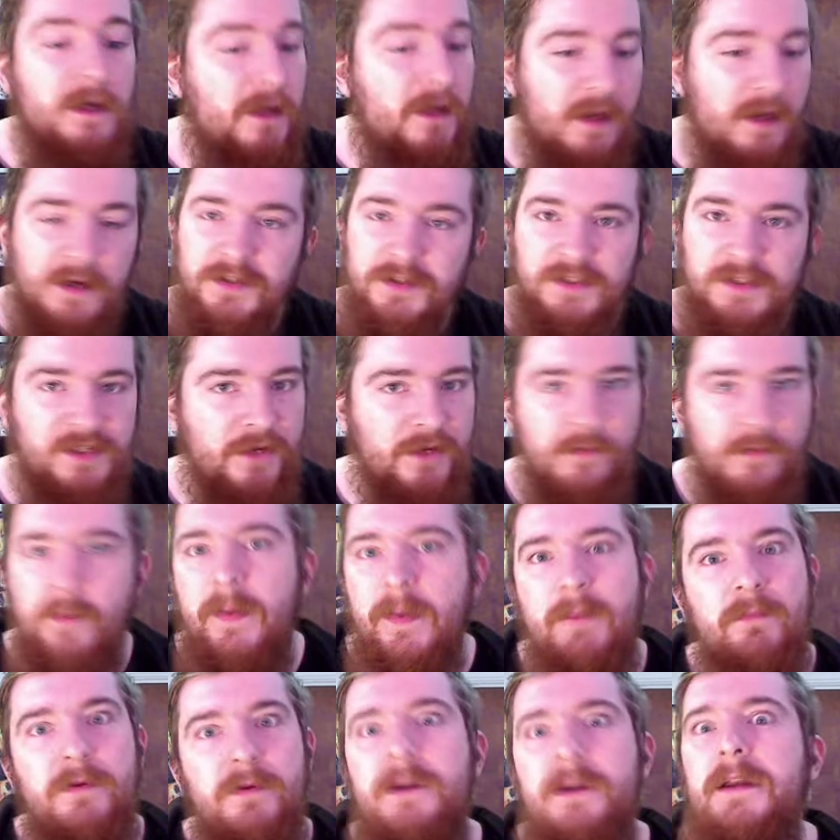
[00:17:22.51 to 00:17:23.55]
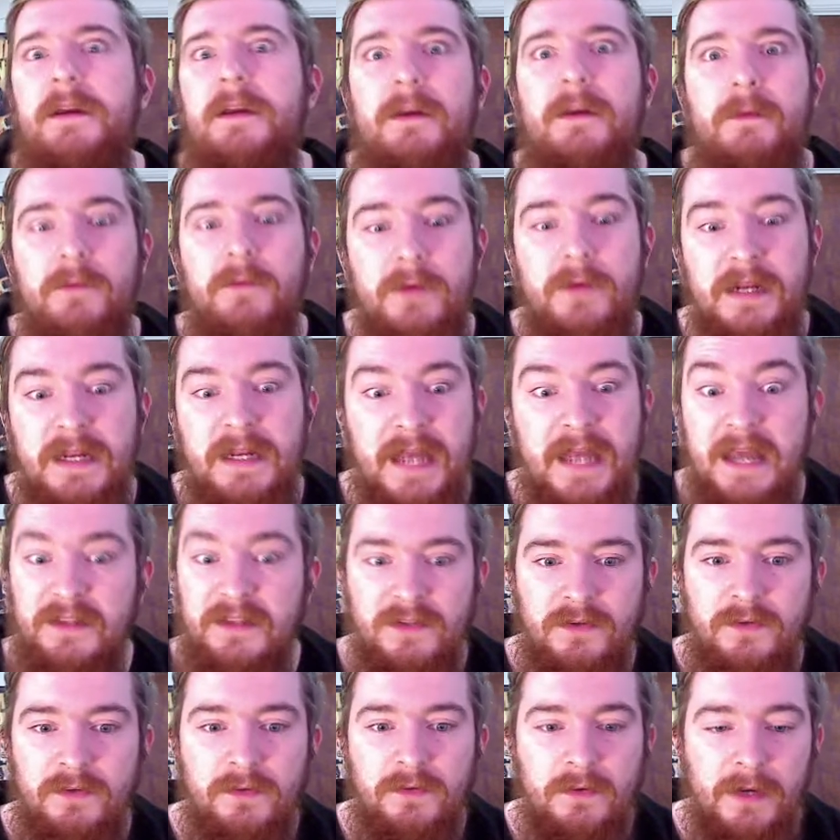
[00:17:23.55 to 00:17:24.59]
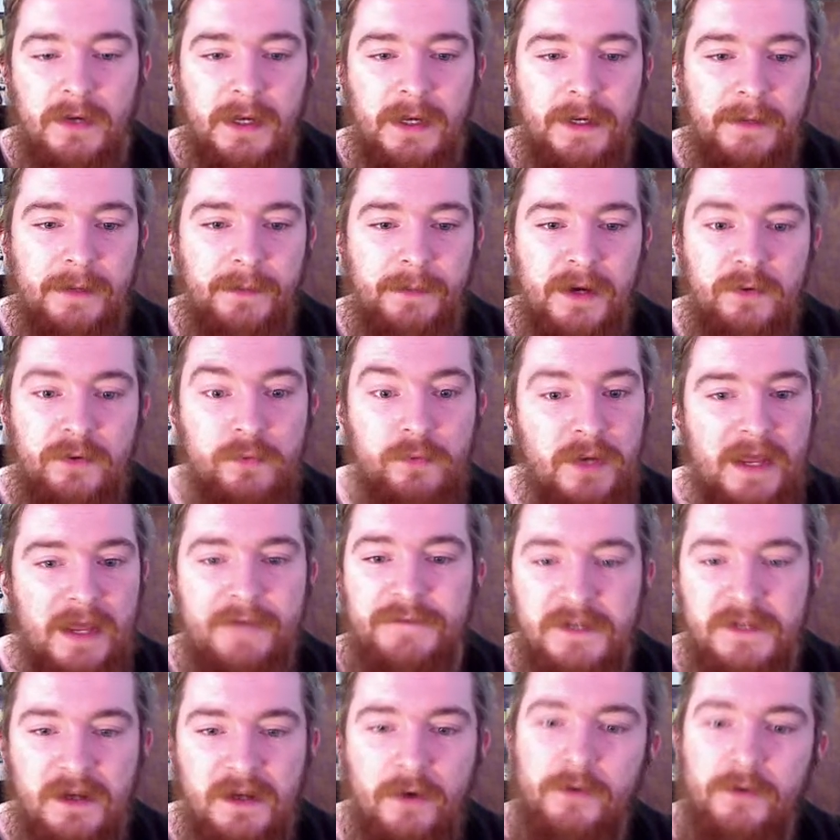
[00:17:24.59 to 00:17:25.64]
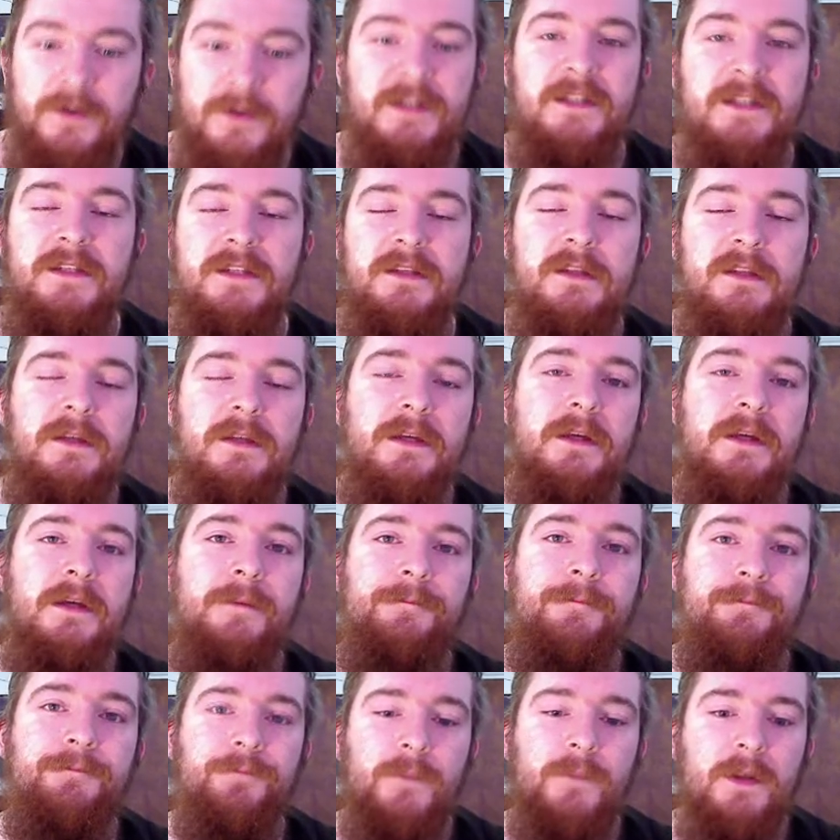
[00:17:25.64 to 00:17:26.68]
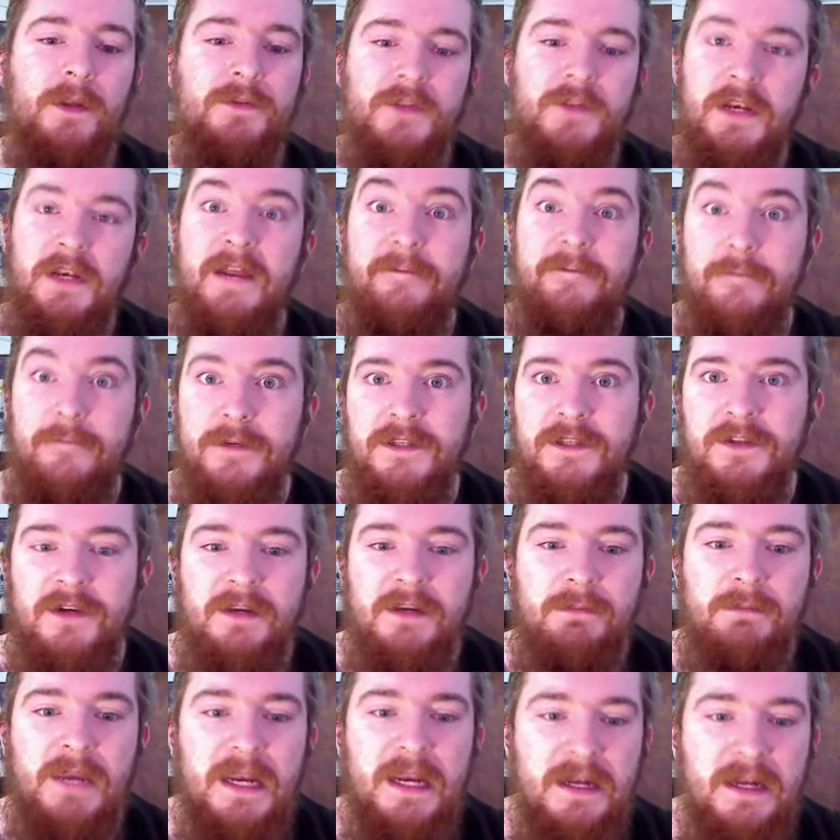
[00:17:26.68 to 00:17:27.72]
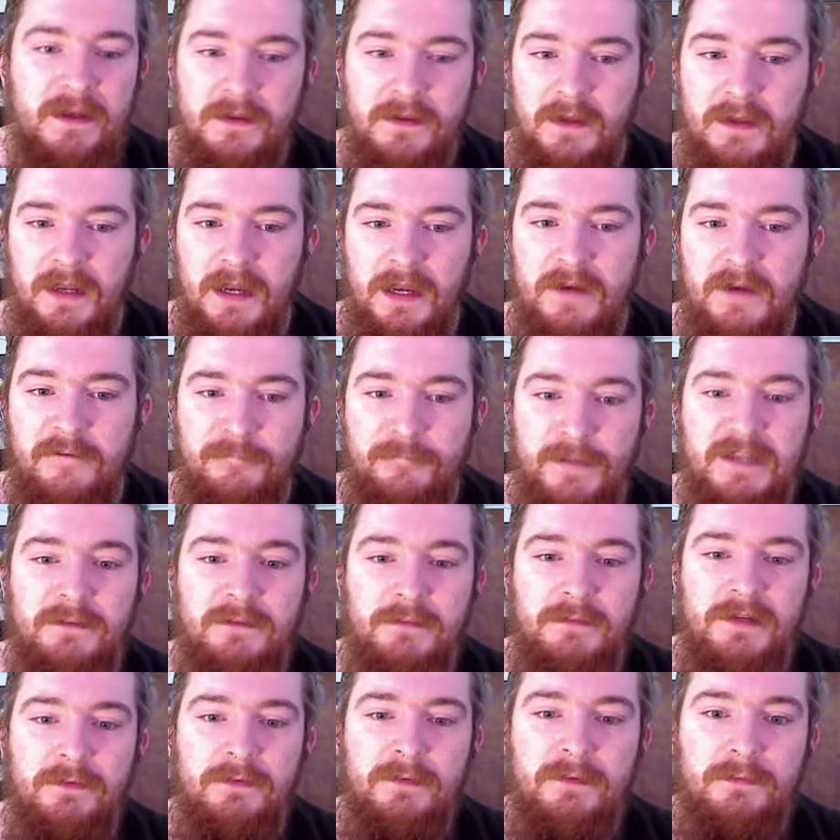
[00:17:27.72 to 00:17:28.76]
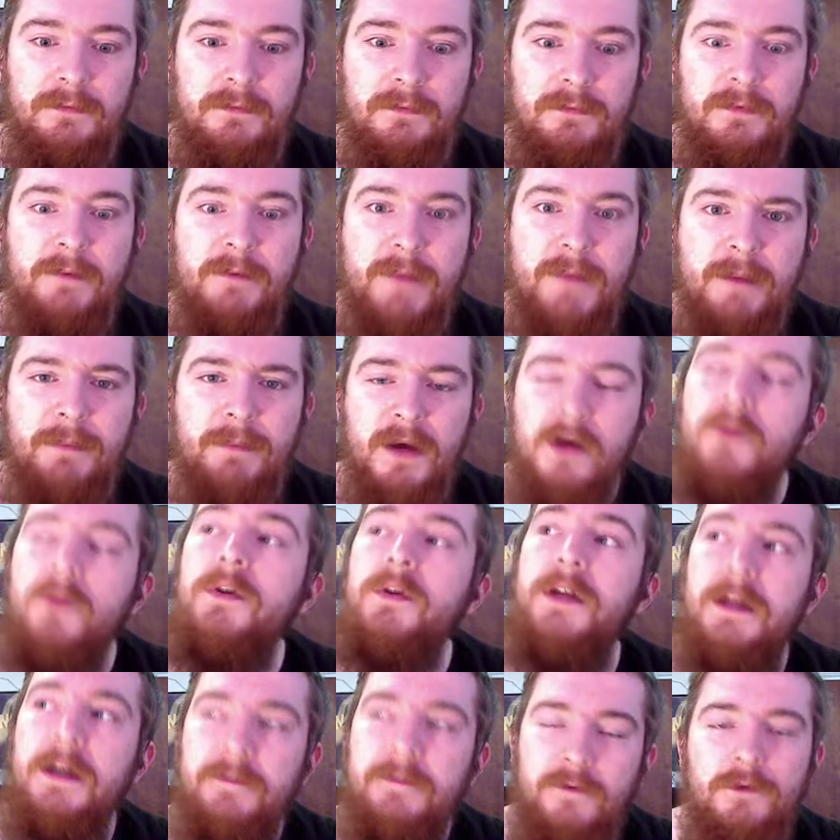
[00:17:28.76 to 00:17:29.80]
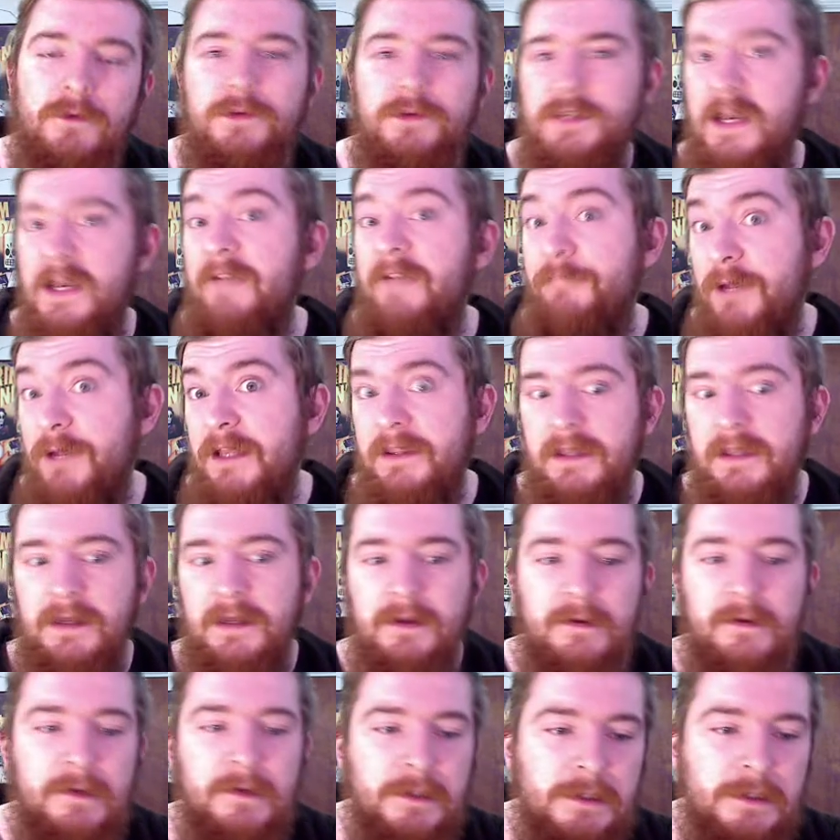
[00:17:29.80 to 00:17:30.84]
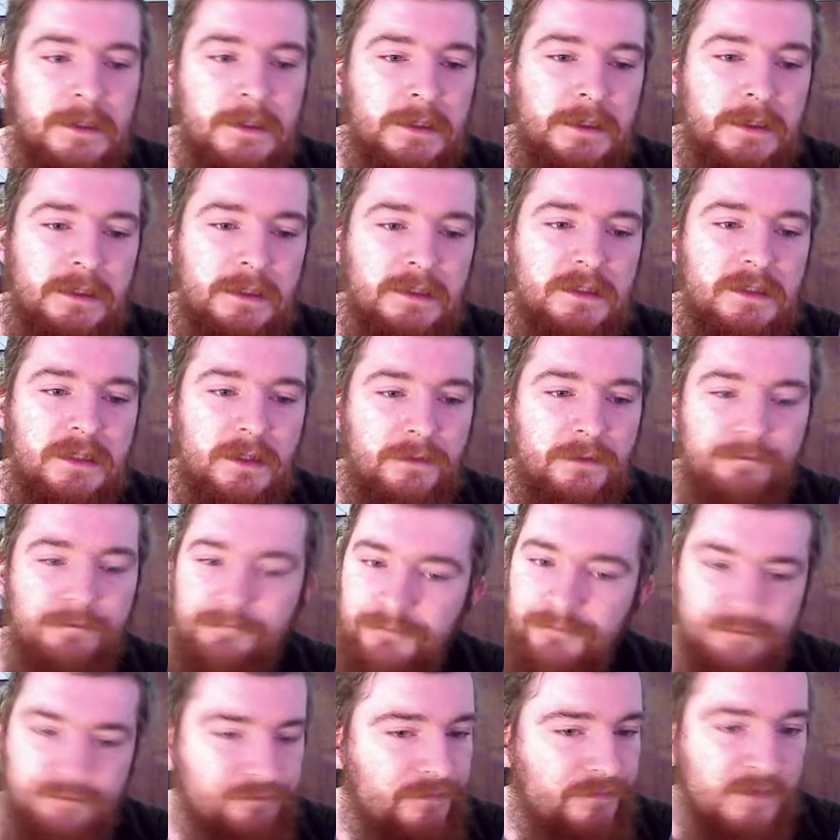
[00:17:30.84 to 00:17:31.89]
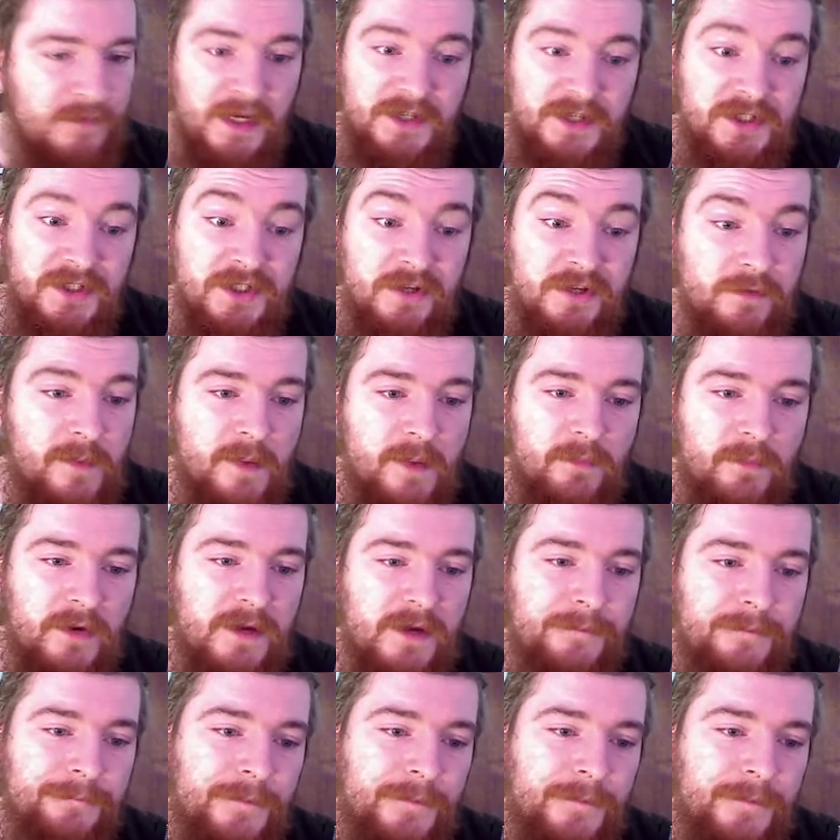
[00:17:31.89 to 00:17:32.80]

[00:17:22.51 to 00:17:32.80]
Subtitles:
I just don't remember it really at all. All I have to go on is the level in Sonic Mania that kind of makes me remember, oh yeah, of course I have played that. So I just don't remember it.